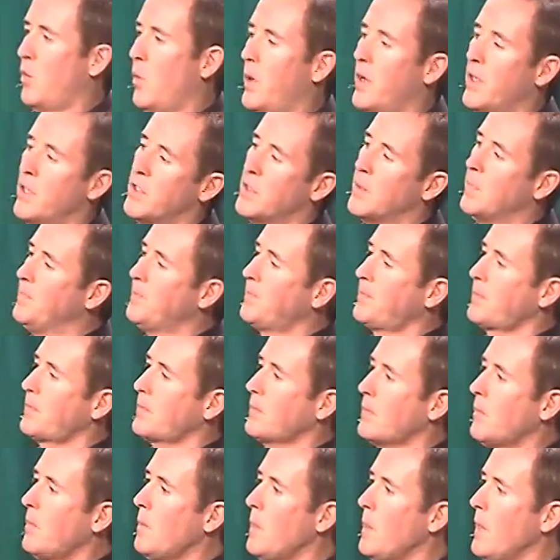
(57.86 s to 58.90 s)
wins.
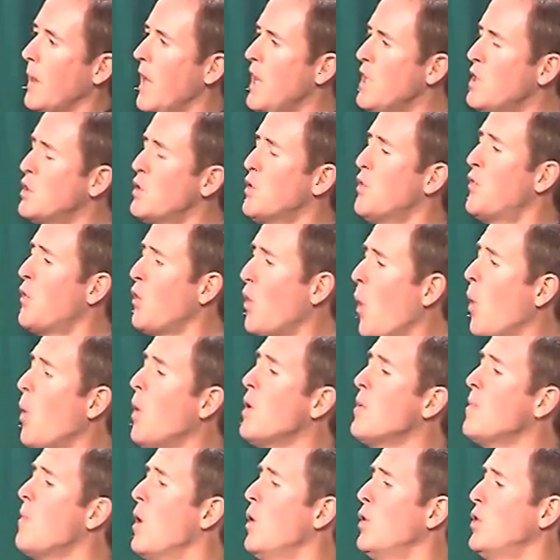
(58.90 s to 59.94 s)
It's the
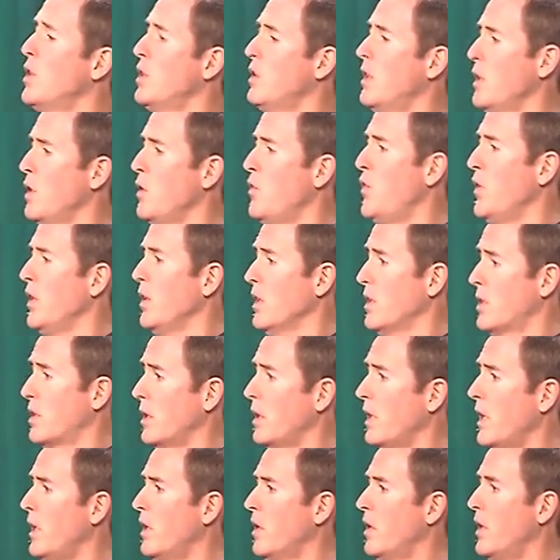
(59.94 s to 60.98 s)
forward motion that you feel as a
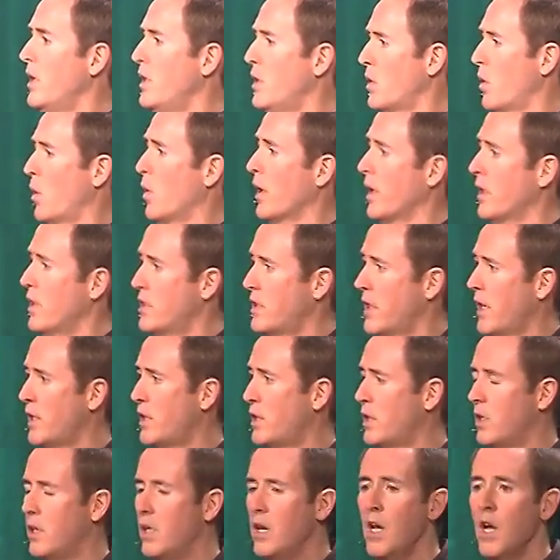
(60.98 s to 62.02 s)
leader in your
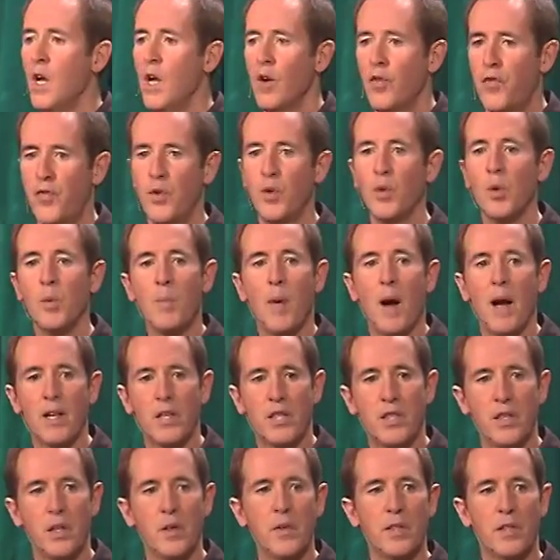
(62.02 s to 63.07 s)
organization fueled by a
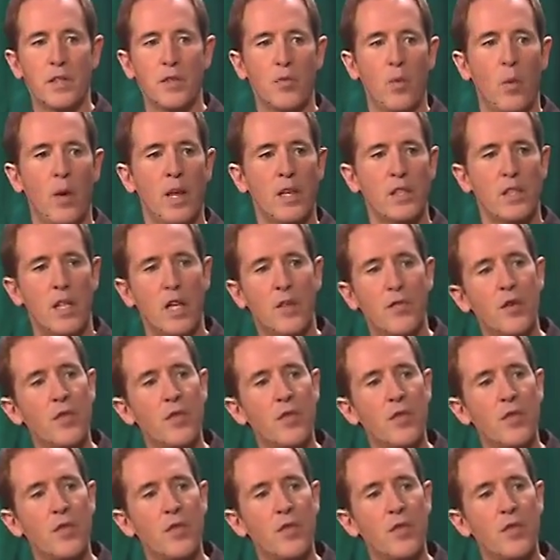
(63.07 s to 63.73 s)
series of wins. And if